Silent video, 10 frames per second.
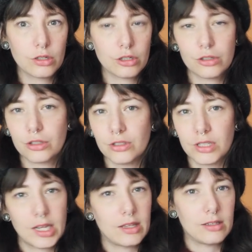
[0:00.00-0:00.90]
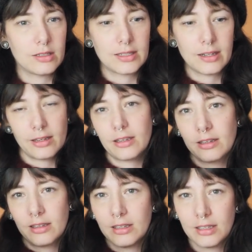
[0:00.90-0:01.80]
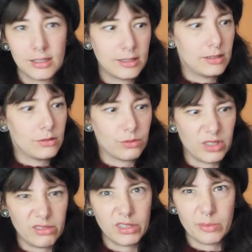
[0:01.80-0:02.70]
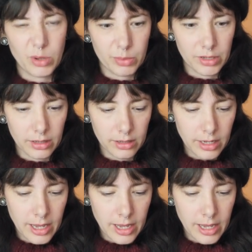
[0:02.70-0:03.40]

cushion set that's like really, really popular.